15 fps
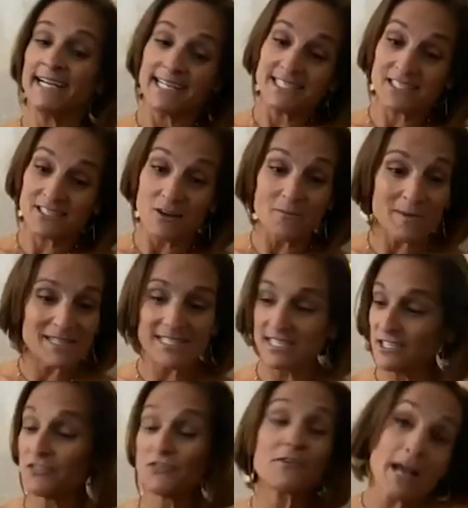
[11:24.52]
And so my
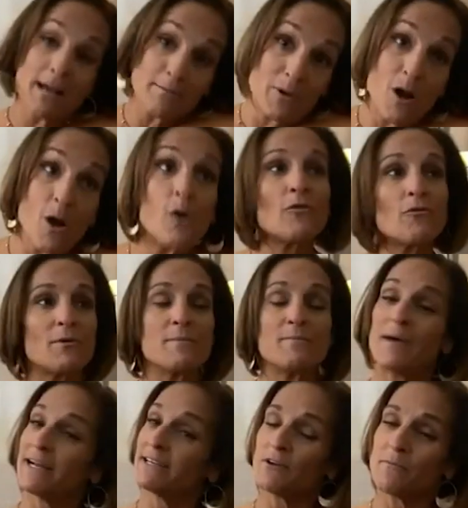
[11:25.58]
sister and I both, we
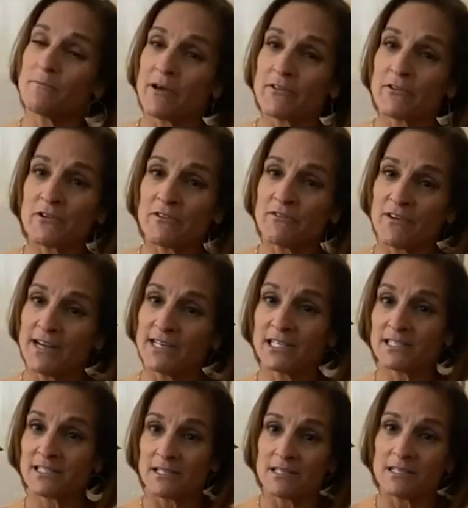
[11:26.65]
begged our mother to find
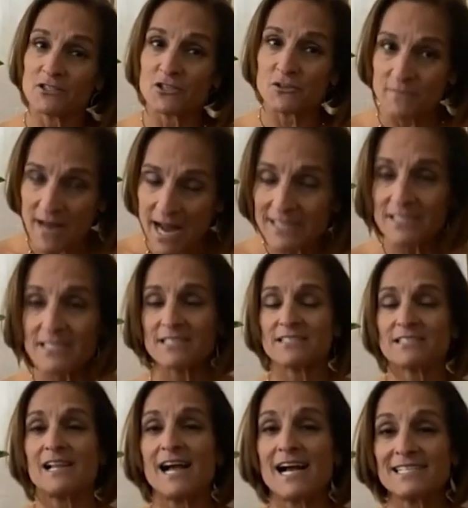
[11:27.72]
us a gymnastics
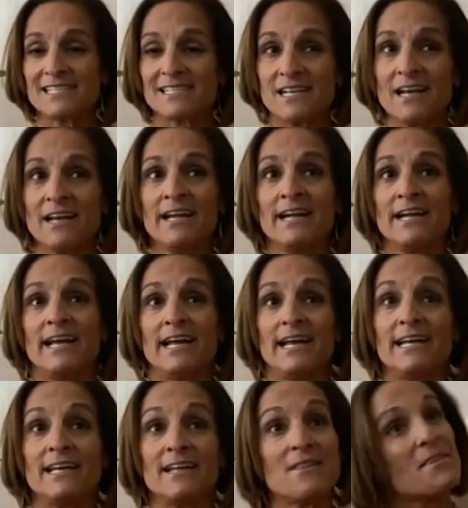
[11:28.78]
class.
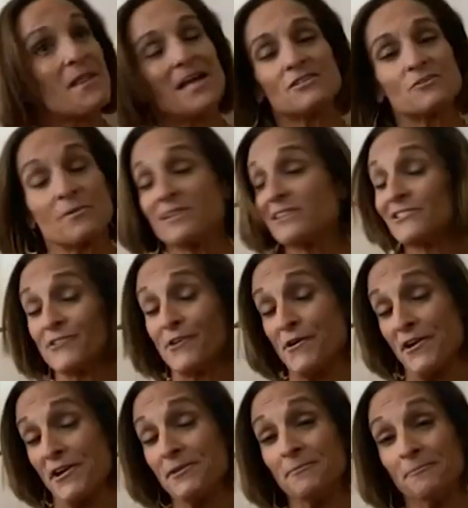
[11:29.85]
And that's where it
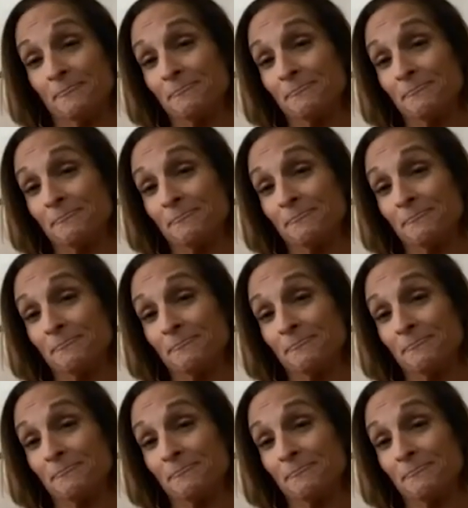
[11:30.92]
started.